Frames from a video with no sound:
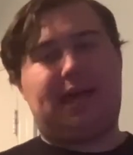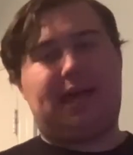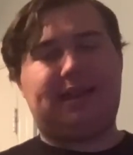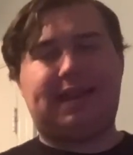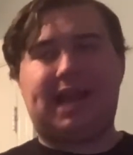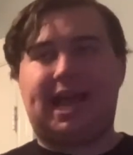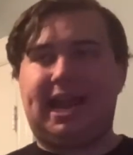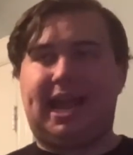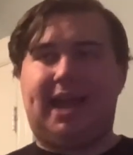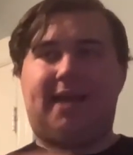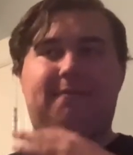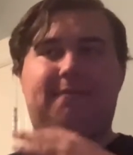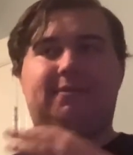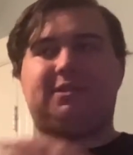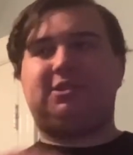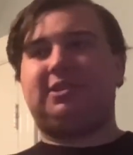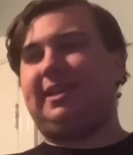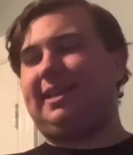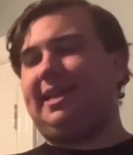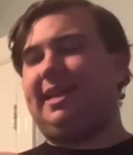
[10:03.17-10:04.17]
not have
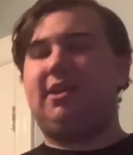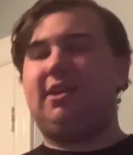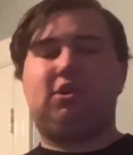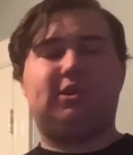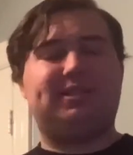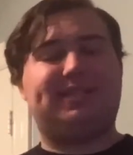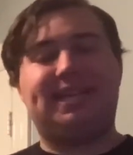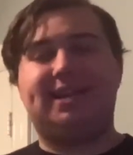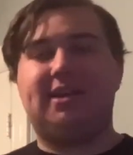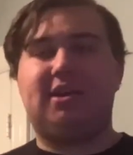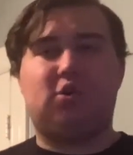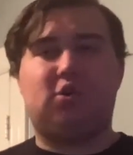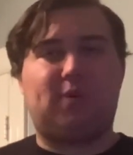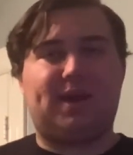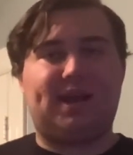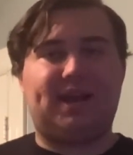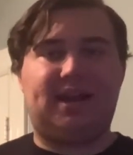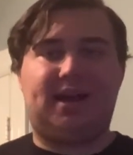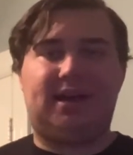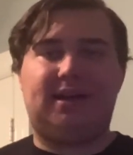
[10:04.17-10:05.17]
Tina Tina
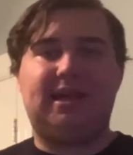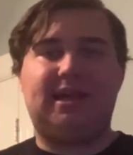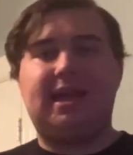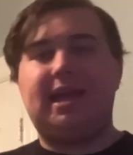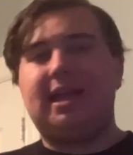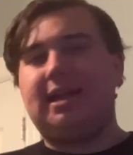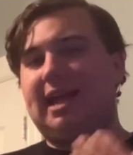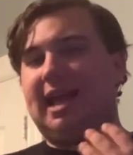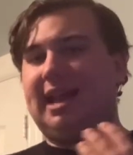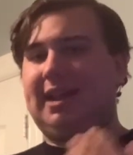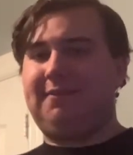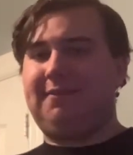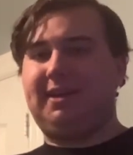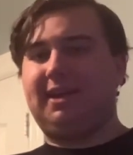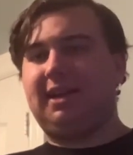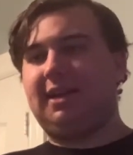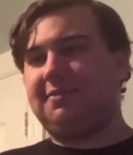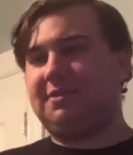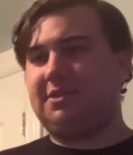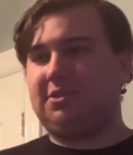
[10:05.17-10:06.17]
Queenie not having
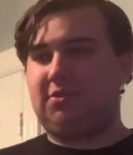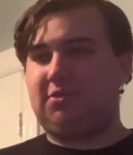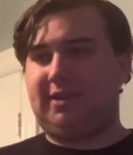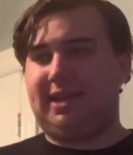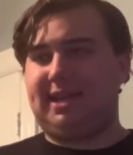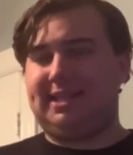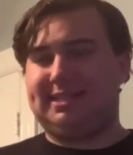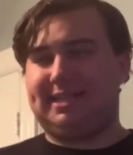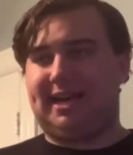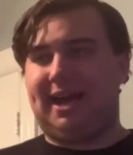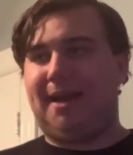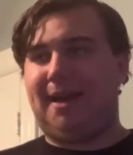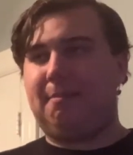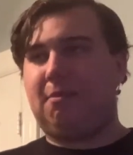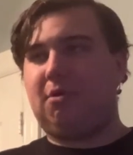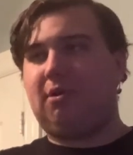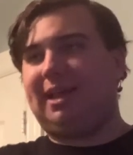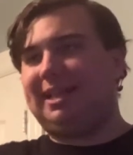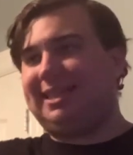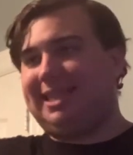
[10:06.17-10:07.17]
enough screen time
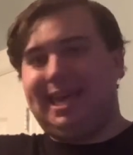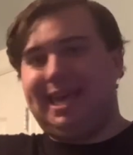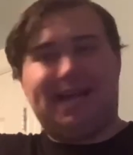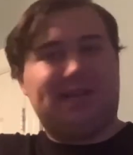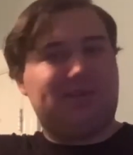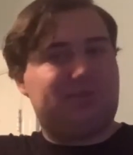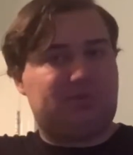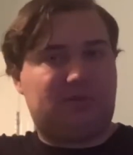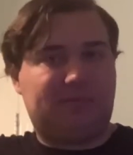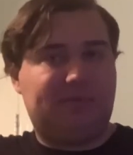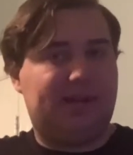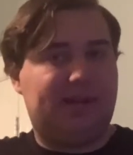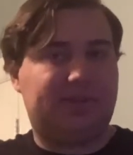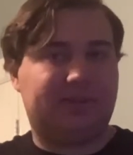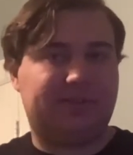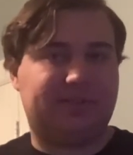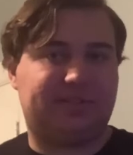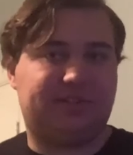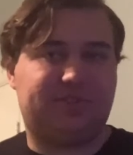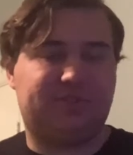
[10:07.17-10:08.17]
or like the Ezra Miller
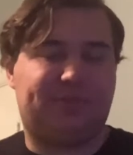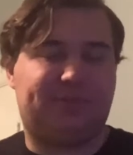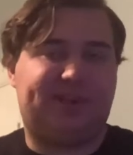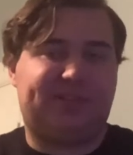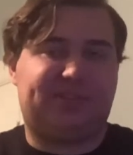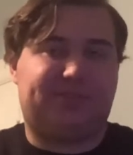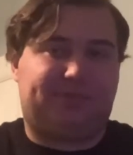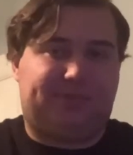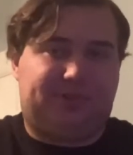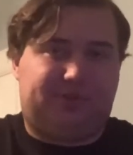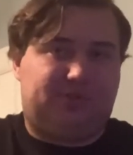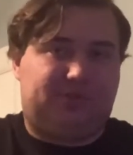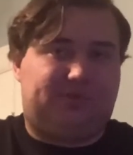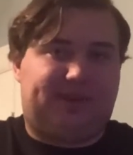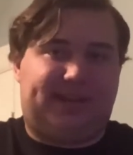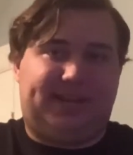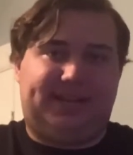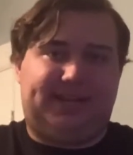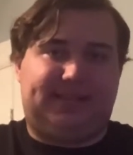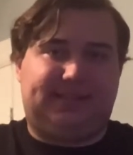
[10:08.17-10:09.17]
situation with
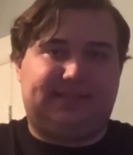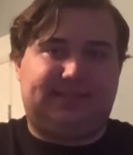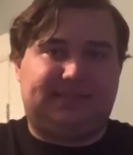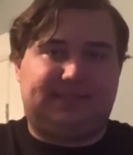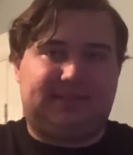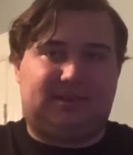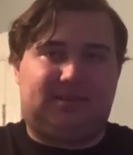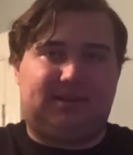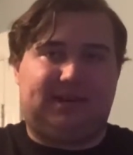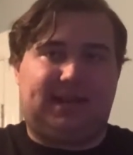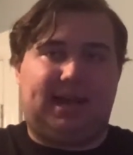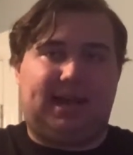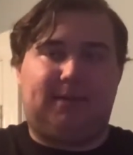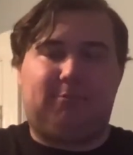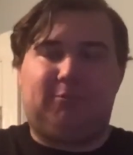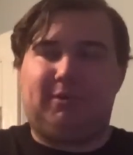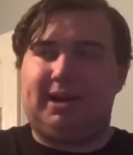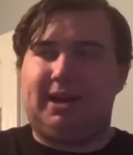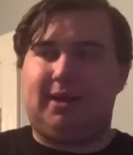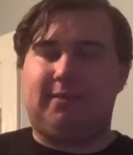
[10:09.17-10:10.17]
Credence or not,
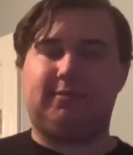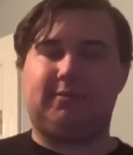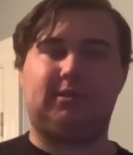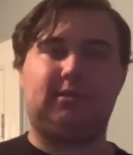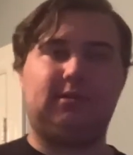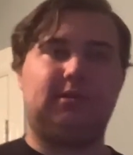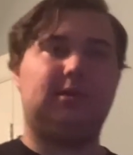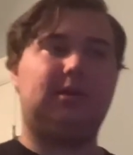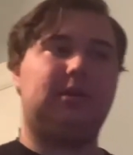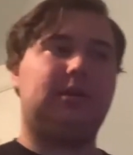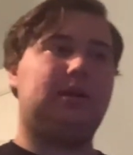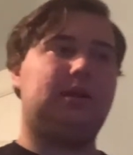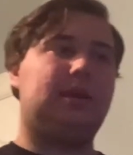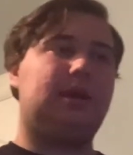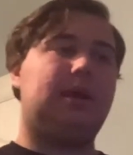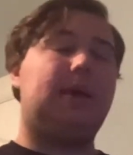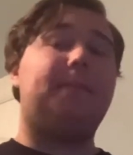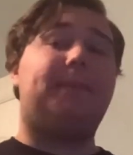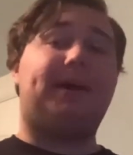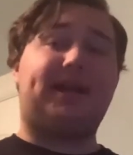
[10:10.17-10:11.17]
whatever.
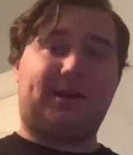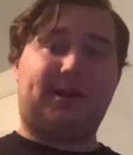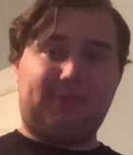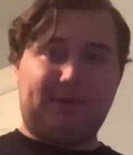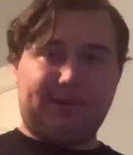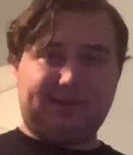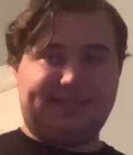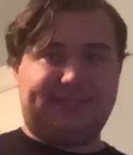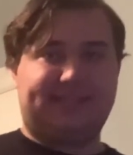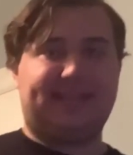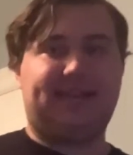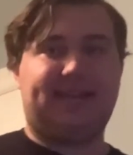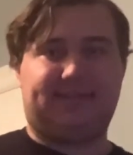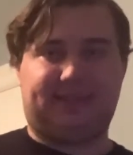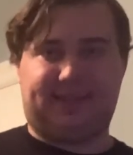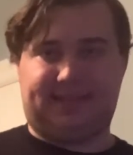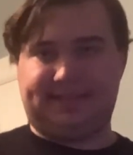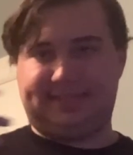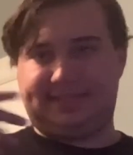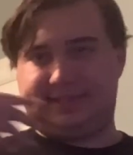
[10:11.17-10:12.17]
But I will say
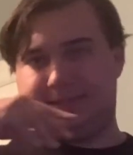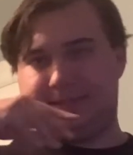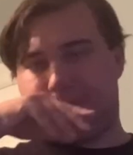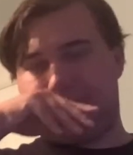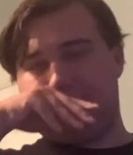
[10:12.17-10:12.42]
this.